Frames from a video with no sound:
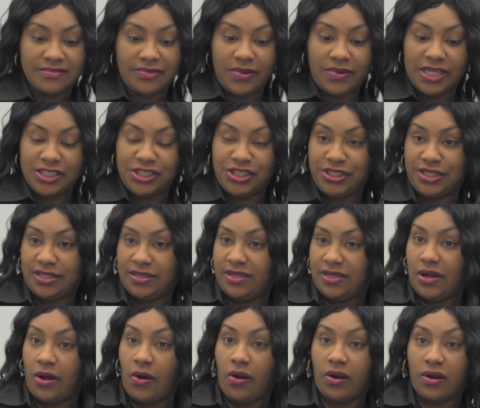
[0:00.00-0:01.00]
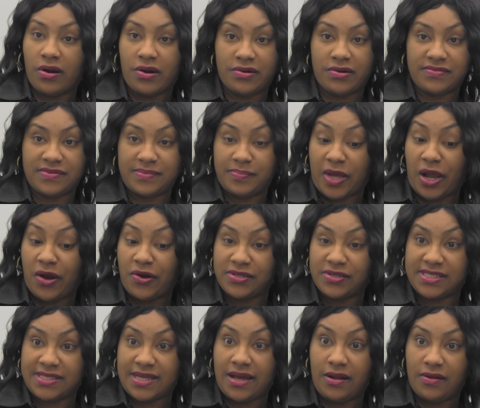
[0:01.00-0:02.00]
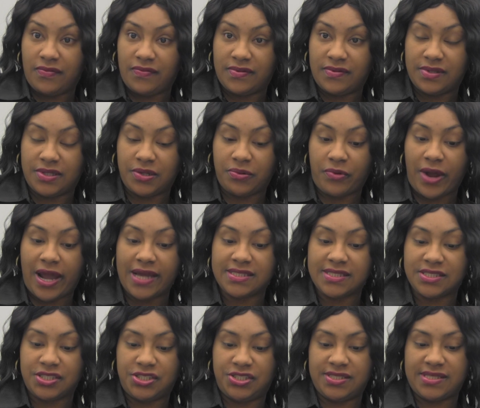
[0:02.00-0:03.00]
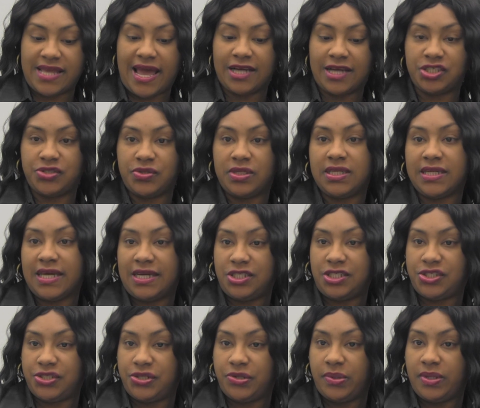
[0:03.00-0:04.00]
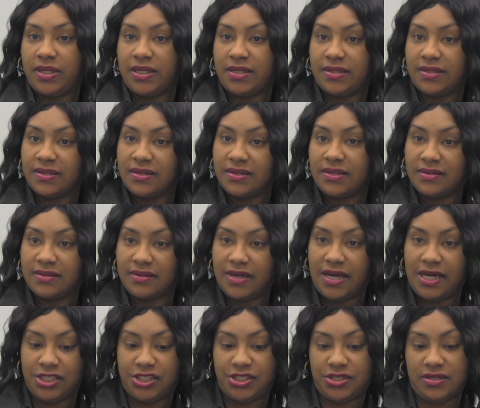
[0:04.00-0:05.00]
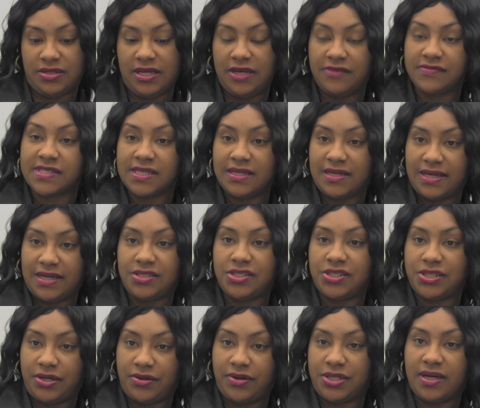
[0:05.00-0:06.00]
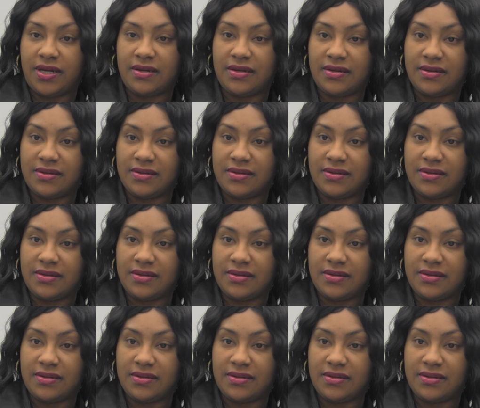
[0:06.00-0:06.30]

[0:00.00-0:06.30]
Well, she did it all by herself. The writer, she's actually Nigerian, and she lives in Nigeria.